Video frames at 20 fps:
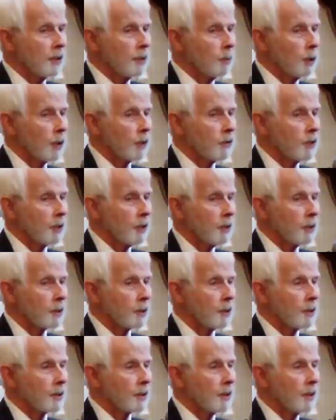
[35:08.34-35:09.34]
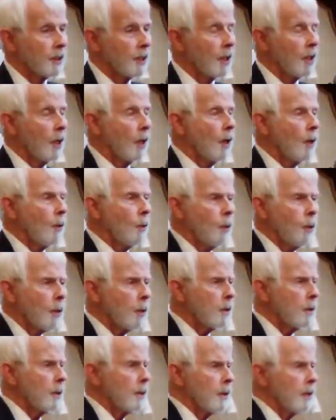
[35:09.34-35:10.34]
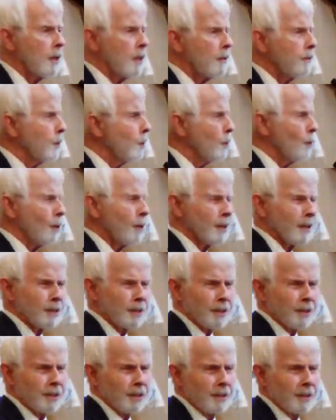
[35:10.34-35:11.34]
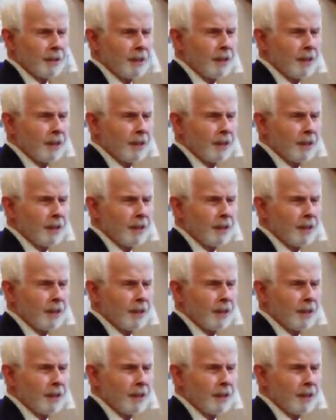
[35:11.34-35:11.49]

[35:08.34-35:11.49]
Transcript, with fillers: in the book of Genesis. Well, of course.